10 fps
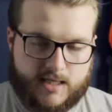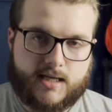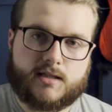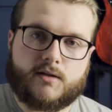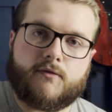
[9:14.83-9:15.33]

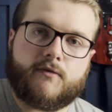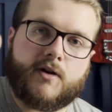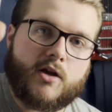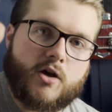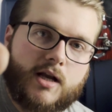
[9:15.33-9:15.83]
is
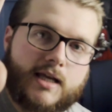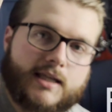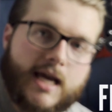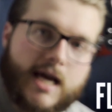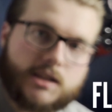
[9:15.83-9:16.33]
Fleur
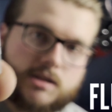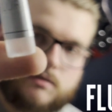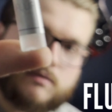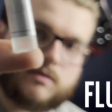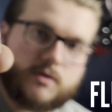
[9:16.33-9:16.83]
Gal,
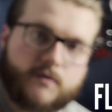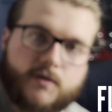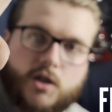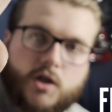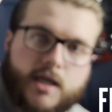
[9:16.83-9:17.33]
or
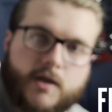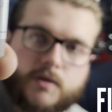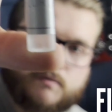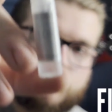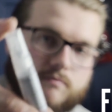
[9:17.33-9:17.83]
Fleur
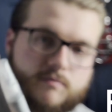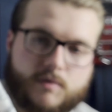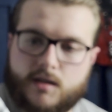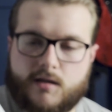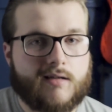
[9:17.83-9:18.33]
Gal.
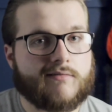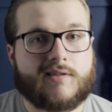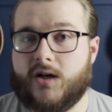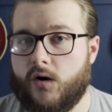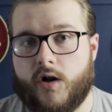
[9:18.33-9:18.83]

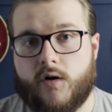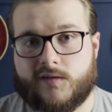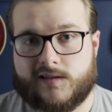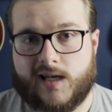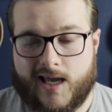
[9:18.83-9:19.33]
Still don't know how
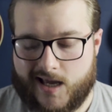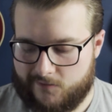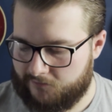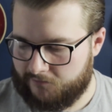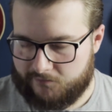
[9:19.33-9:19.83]
to say
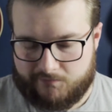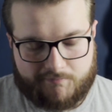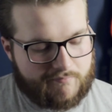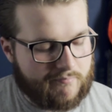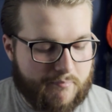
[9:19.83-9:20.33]
it.
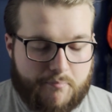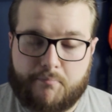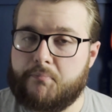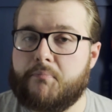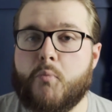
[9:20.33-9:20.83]

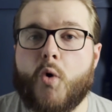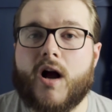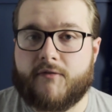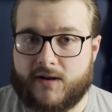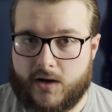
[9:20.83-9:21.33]

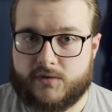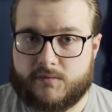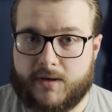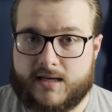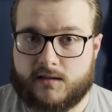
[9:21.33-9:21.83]
White
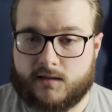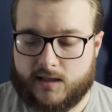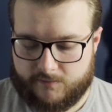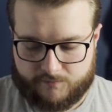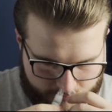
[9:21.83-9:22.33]
flowers,
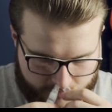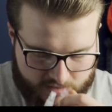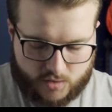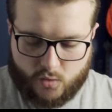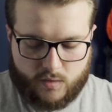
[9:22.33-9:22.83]
basically.
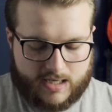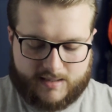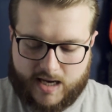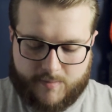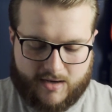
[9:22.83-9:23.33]
So all they
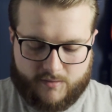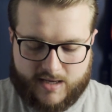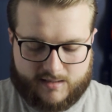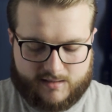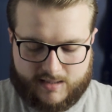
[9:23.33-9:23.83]
say about
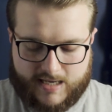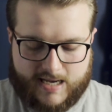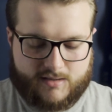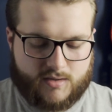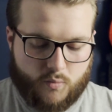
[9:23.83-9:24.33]
this,
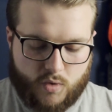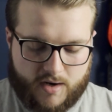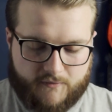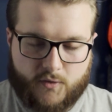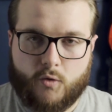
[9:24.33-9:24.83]
it's
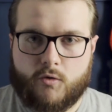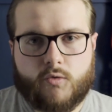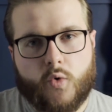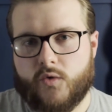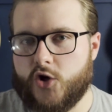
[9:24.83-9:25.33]
white
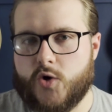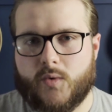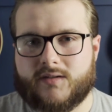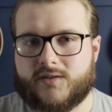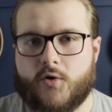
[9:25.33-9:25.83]
floral. All the new
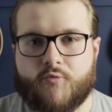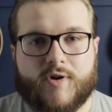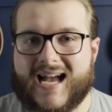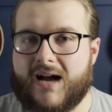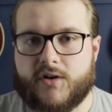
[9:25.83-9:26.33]
ones don't
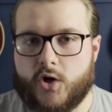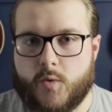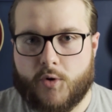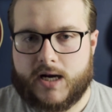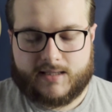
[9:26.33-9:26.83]
really have a
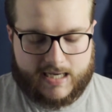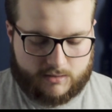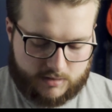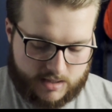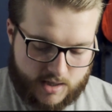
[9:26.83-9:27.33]
note
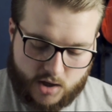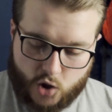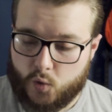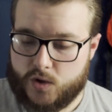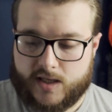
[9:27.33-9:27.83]
breakdown.
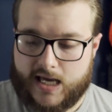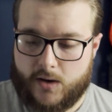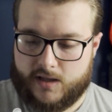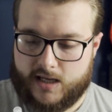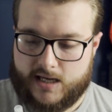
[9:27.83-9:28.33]
All you get
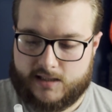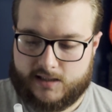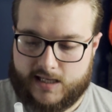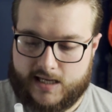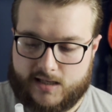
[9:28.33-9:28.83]
with
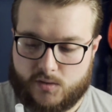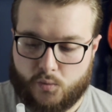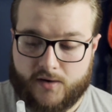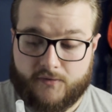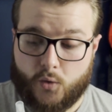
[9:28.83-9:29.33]
these is
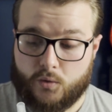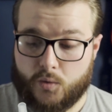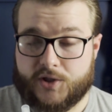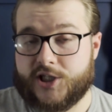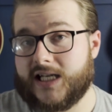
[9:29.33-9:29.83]
white
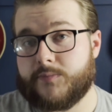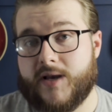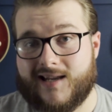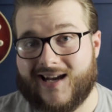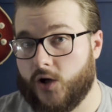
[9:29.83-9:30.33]
floral,
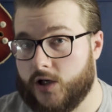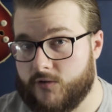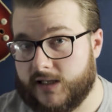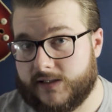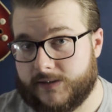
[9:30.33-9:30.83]
jasmine and
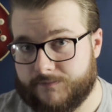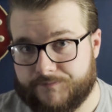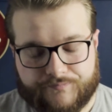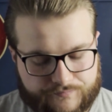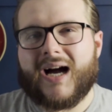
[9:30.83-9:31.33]
iris.
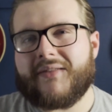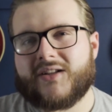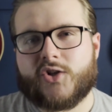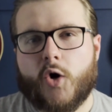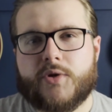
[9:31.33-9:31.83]
But at the
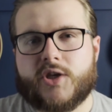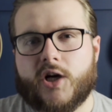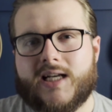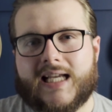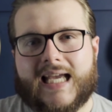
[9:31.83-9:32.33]
top you
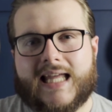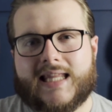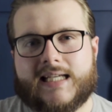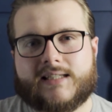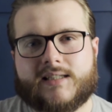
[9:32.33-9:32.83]
kind of get
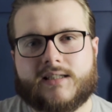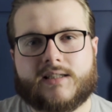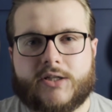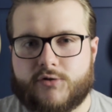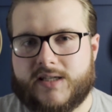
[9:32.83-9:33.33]
this
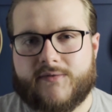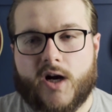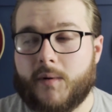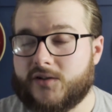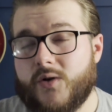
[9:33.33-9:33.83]
citrusy
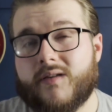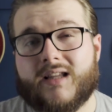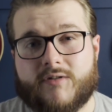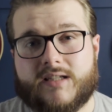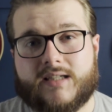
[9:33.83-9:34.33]
vibe. I do think
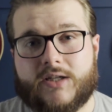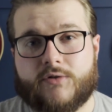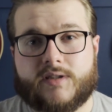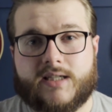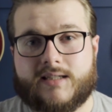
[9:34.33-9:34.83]
there is
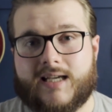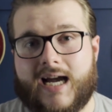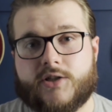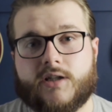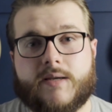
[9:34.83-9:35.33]
citruses
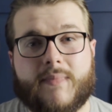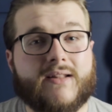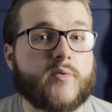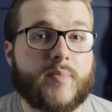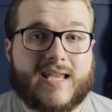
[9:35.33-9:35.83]
actually
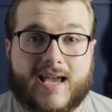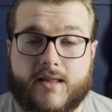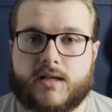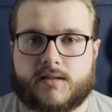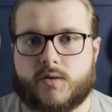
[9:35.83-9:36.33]
meant to be
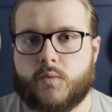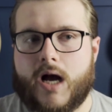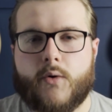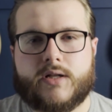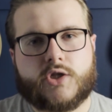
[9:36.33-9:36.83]
in this as
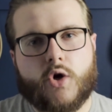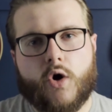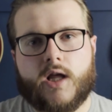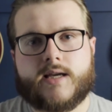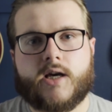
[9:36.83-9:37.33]
well. It's
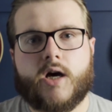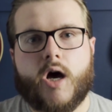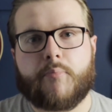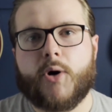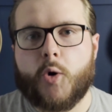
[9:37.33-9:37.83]
not like
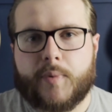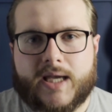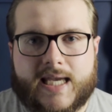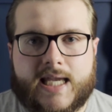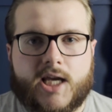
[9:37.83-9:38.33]
a
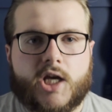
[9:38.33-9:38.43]
poppy